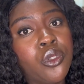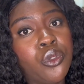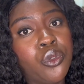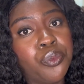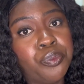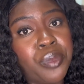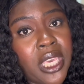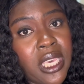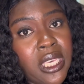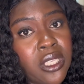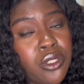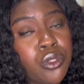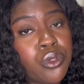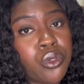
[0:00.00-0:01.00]
you
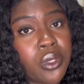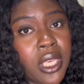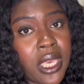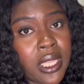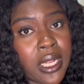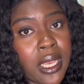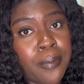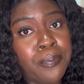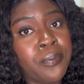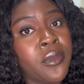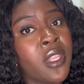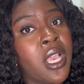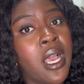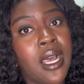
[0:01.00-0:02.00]
pay it together.
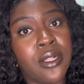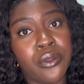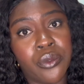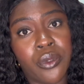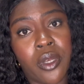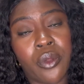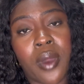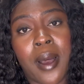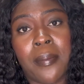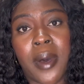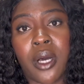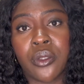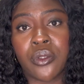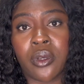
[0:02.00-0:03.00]
I do not know
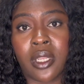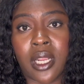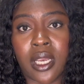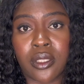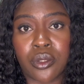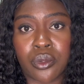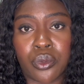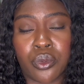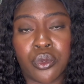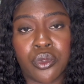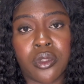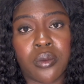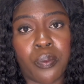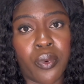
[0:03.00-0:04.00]
about other
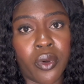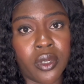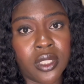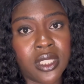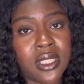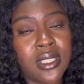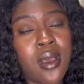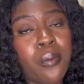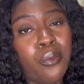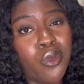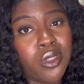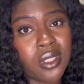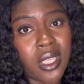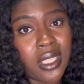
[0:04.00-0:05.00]
schools, but
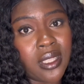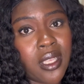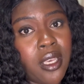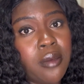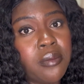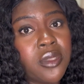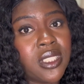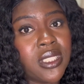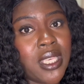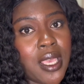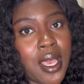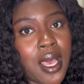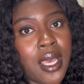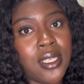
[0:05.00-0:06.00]
most of the times
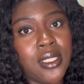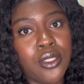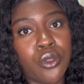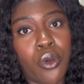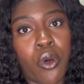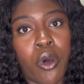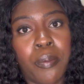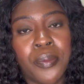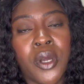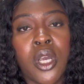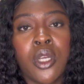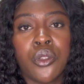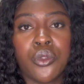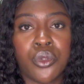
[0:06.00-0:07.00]
they add it up
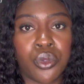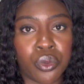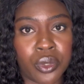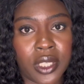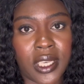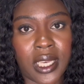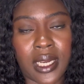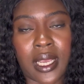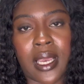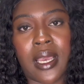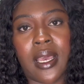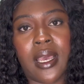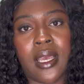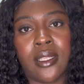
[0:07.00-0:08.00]
together
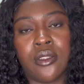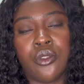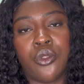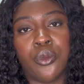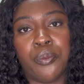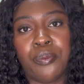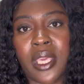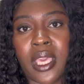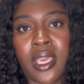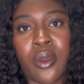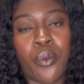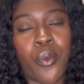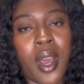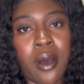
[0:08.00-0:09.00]
and you pay
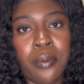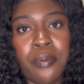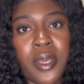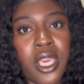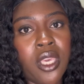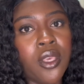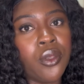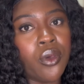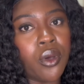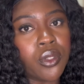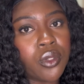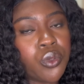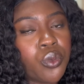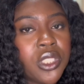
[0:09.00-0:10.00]
while paying
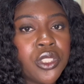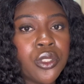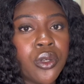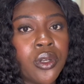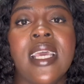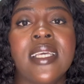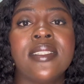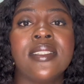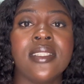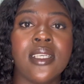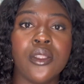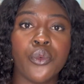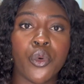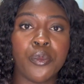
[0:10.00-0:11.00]
your tuition. Next
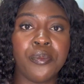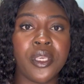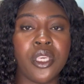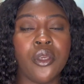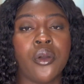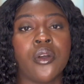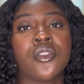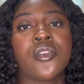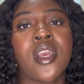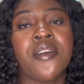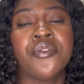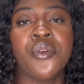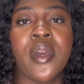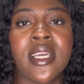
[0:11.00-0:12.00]
thing will be your
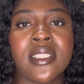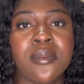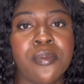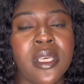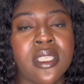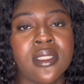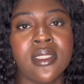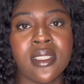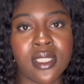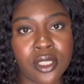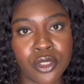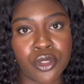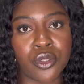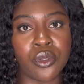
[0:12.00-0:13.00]
travel
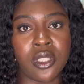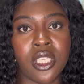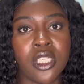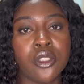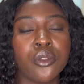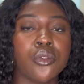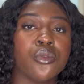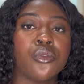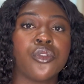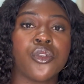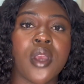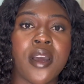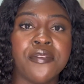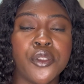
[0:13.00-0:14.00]
expenses. You need to
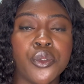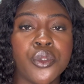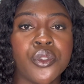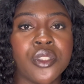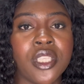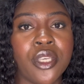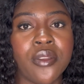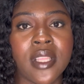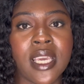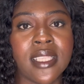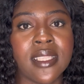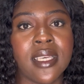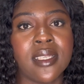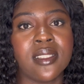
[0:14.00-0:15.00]
travel to the
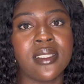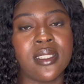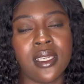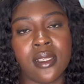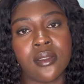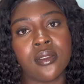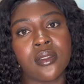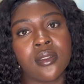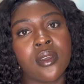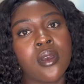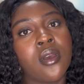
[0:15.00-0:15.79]
United States,